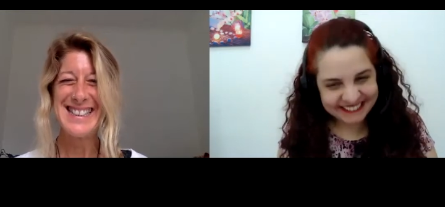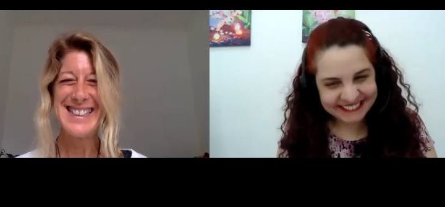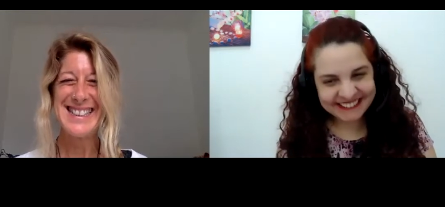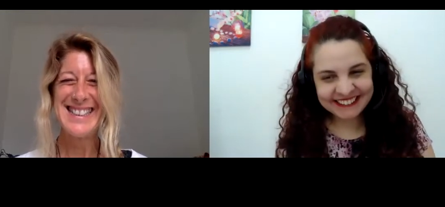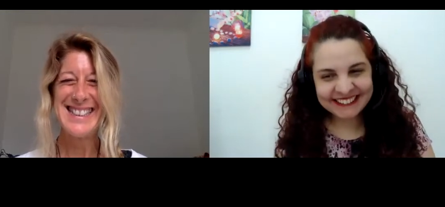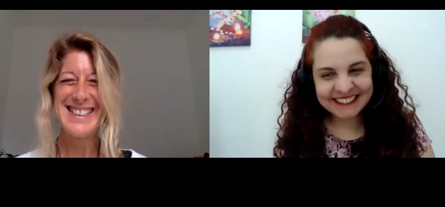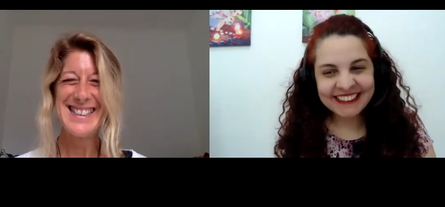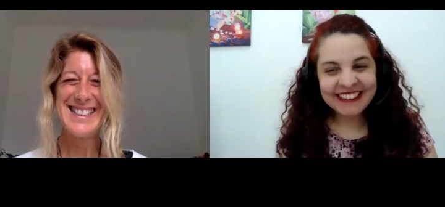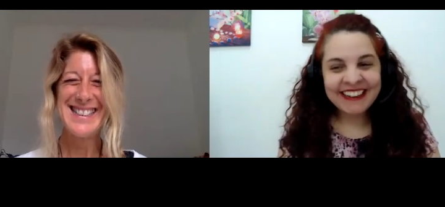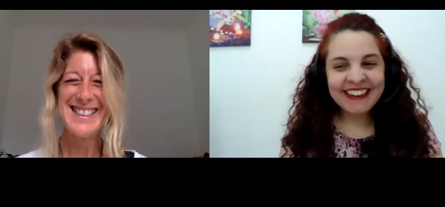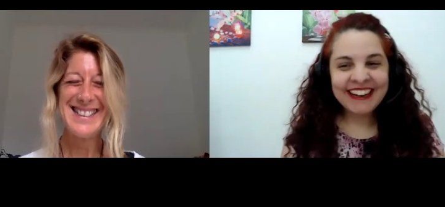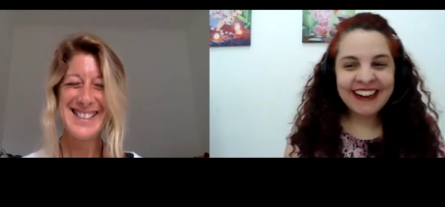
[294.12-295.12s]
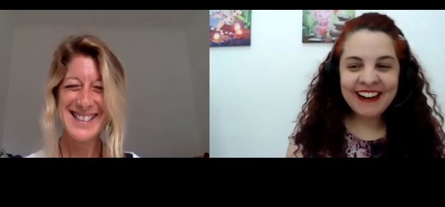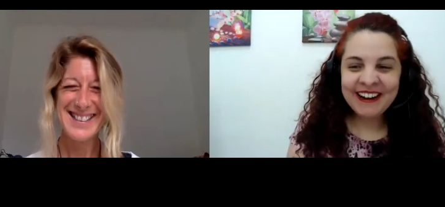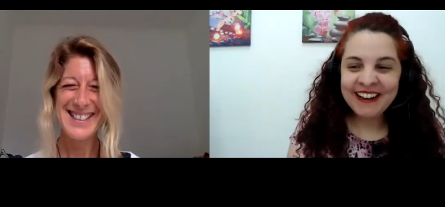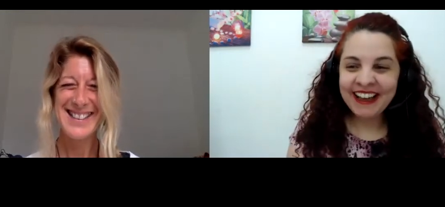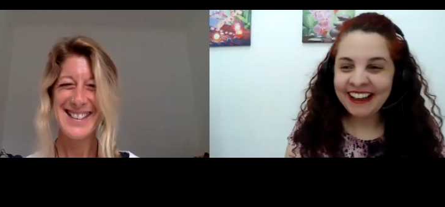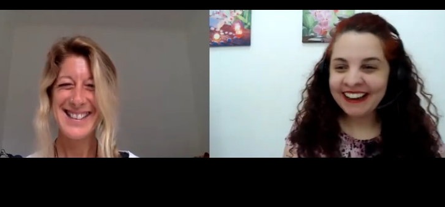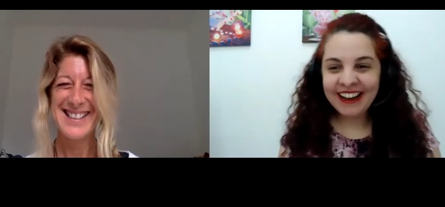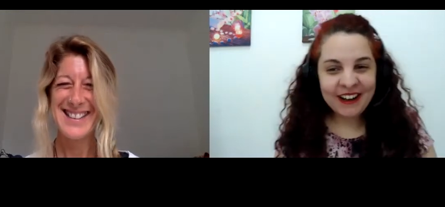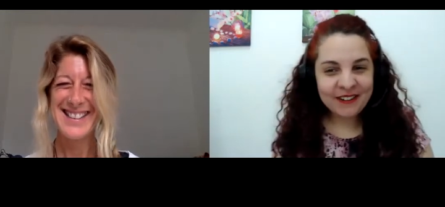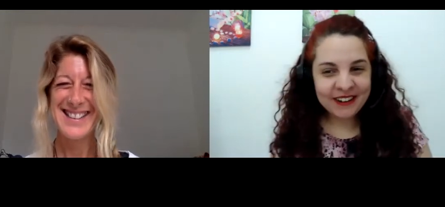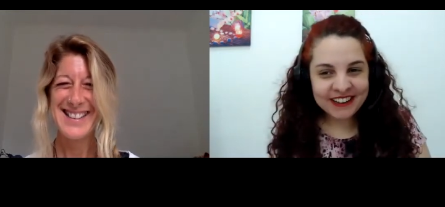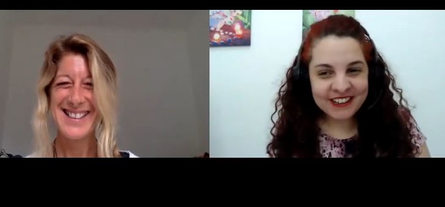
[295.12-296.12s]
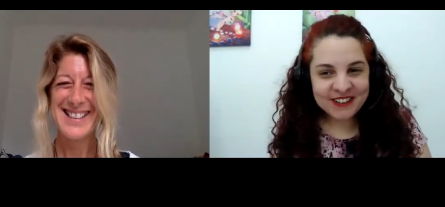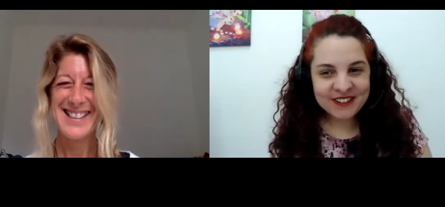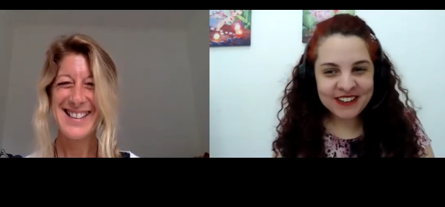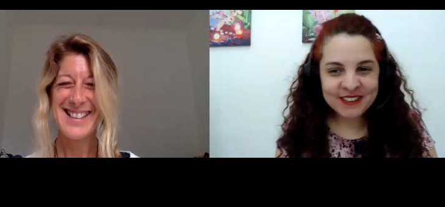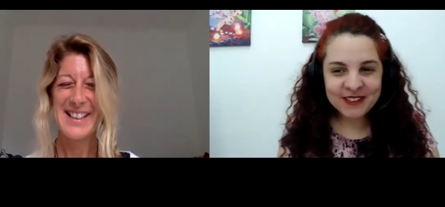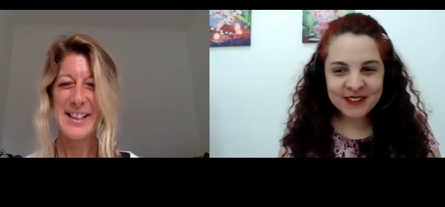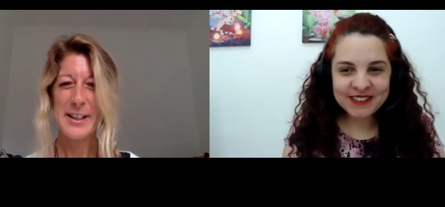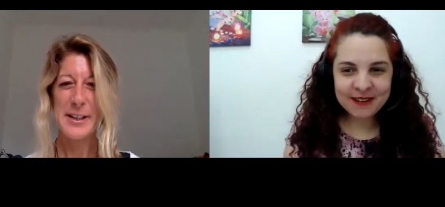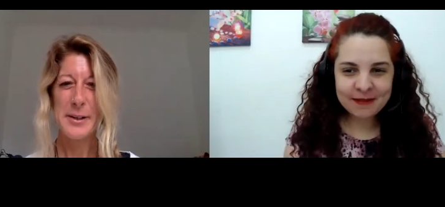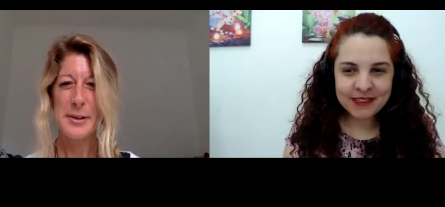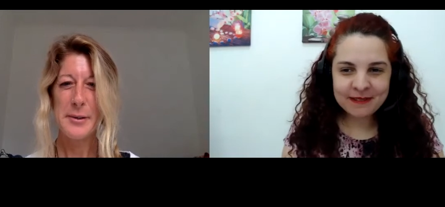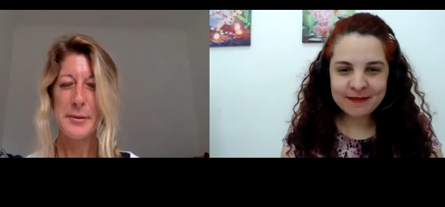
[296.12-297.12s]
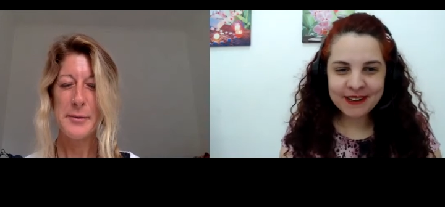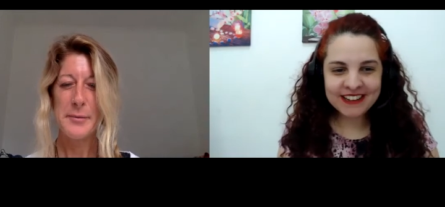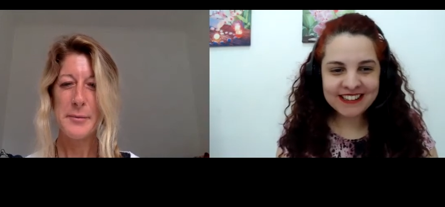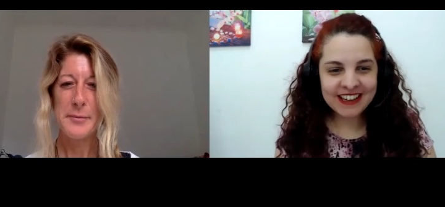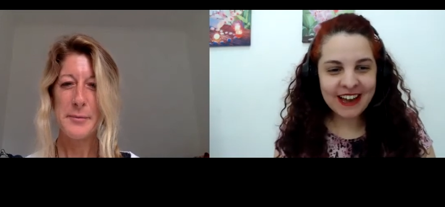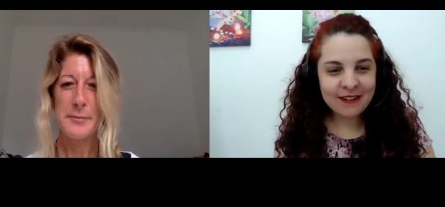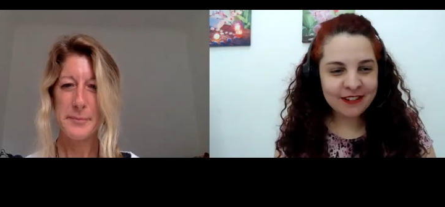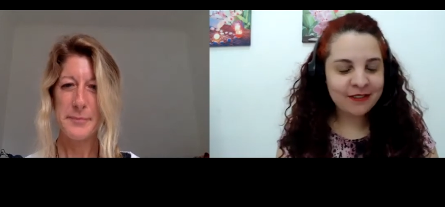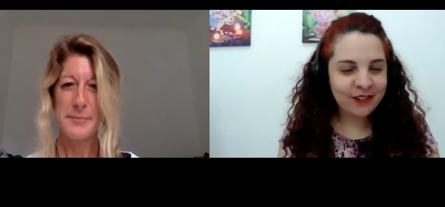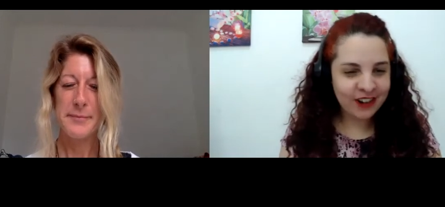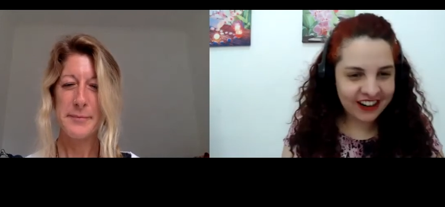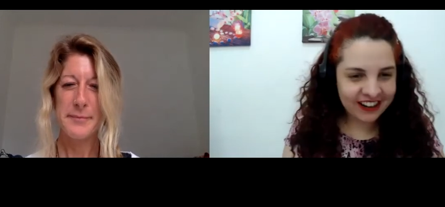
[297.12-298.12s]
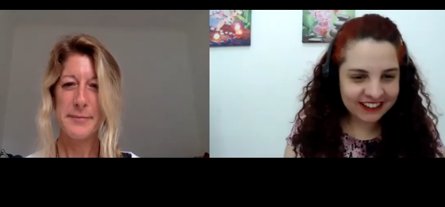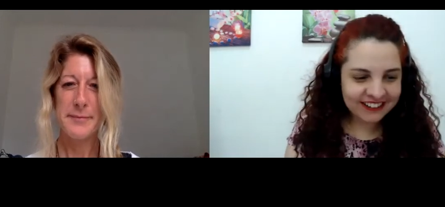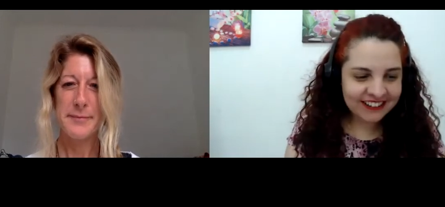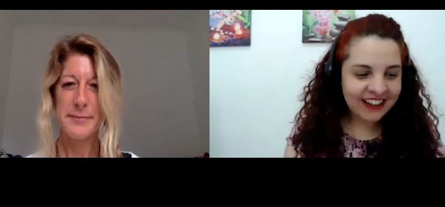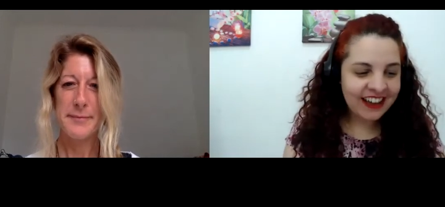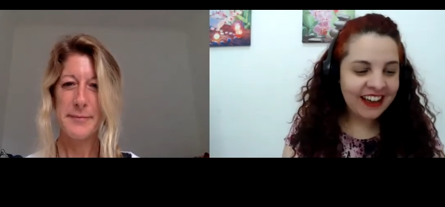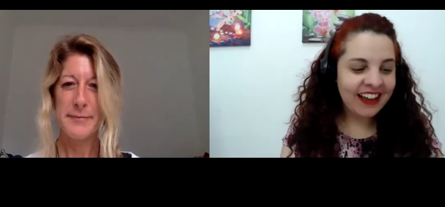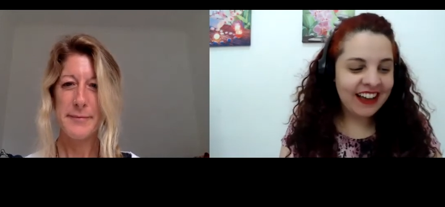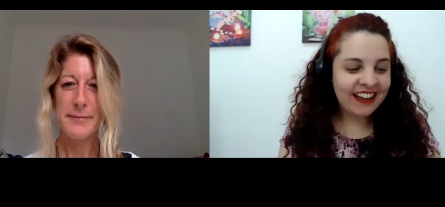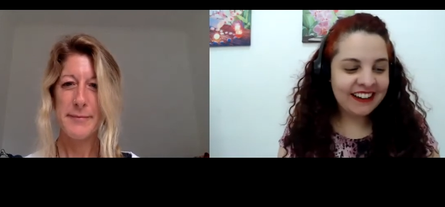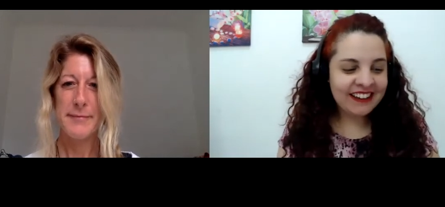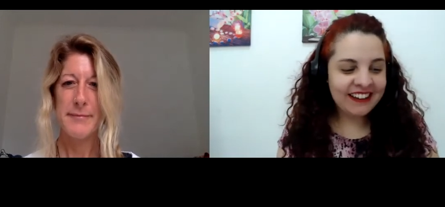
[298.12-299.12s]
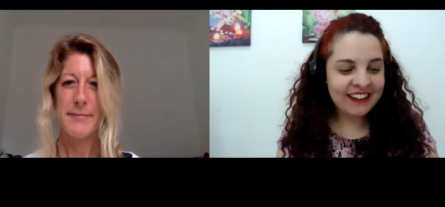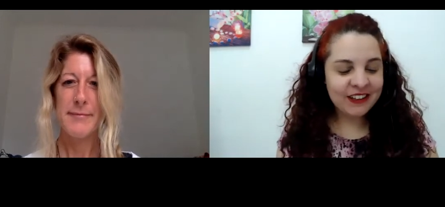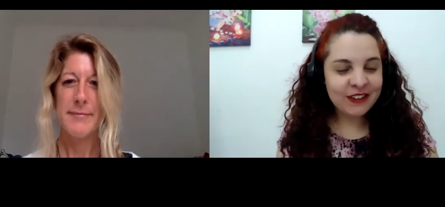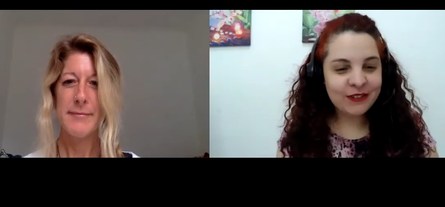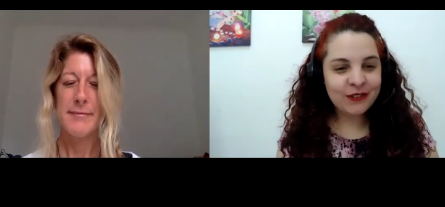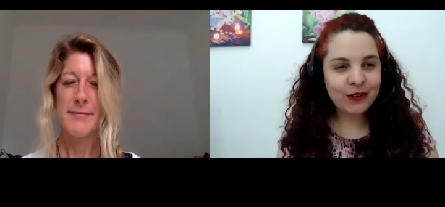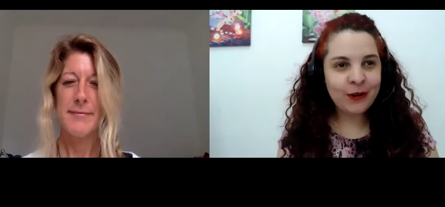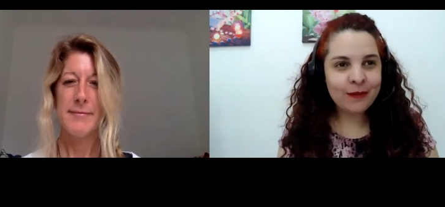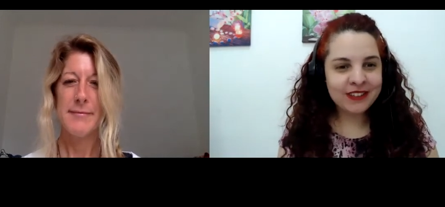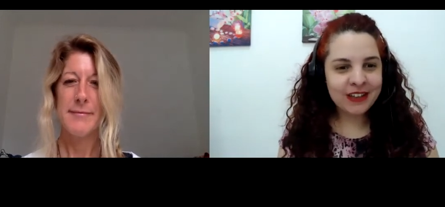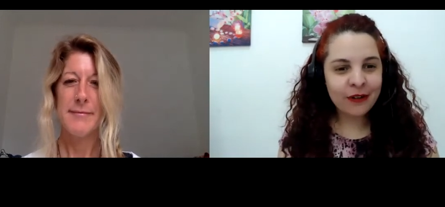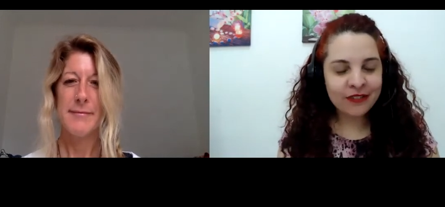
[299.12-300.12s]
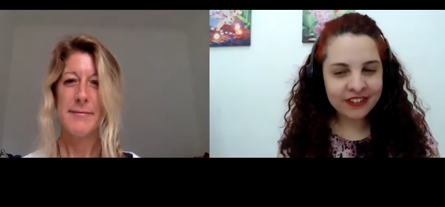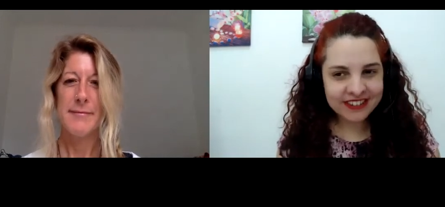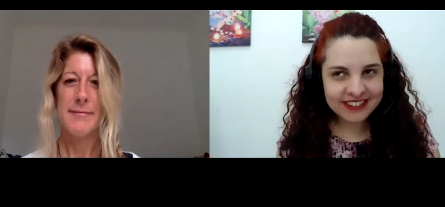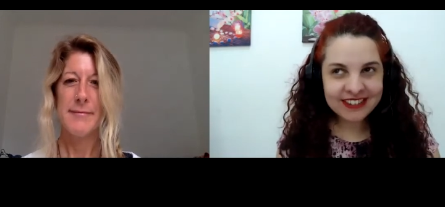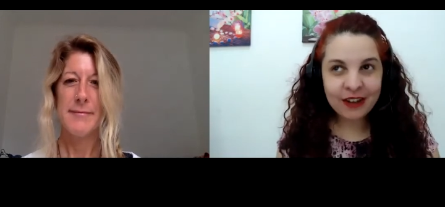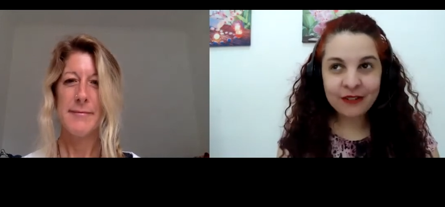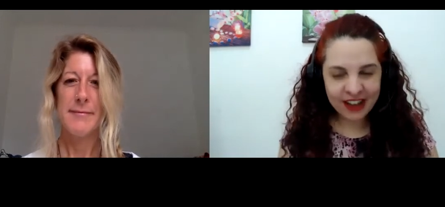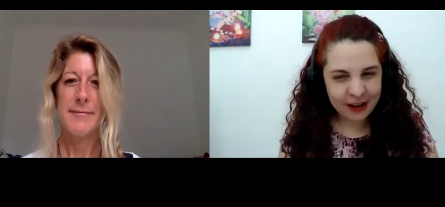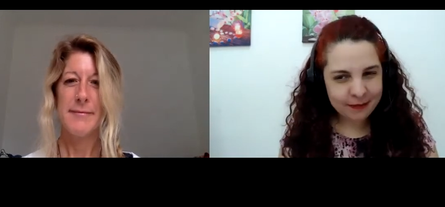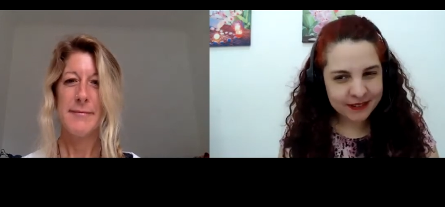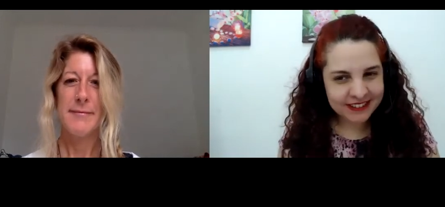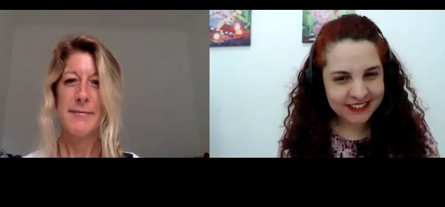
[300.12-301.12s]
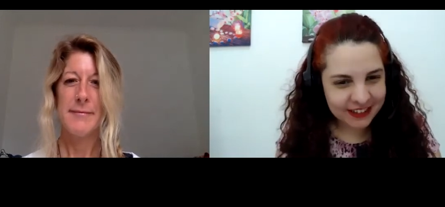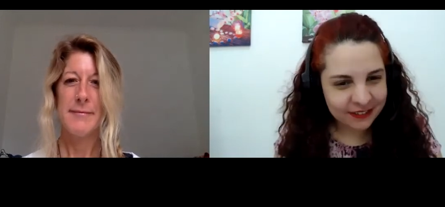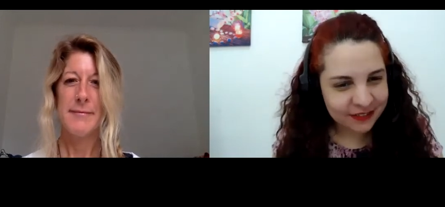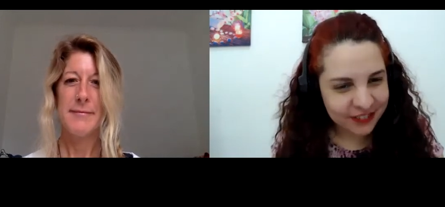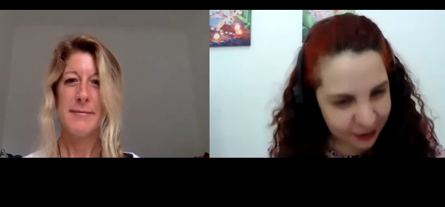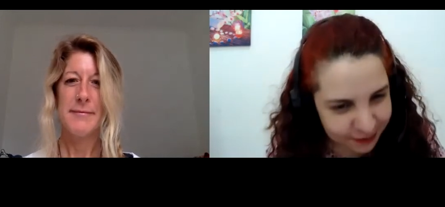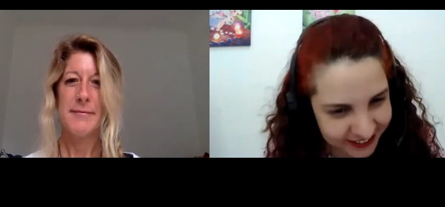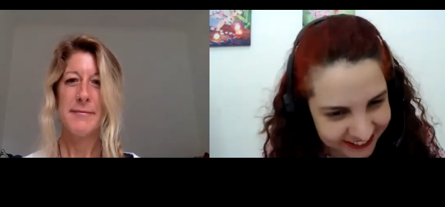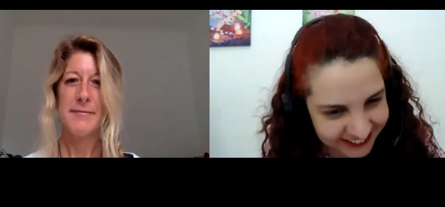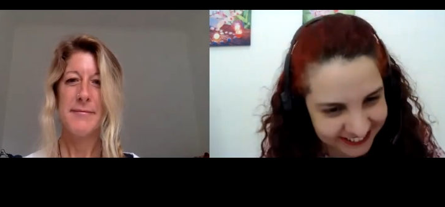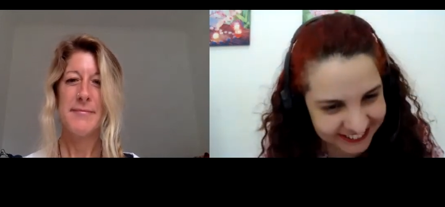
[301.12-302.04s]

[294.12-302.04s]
Speaker 1: exactly. Uh, Ella, I wanted to ask you something because I have a friend and he is from South South Southampton.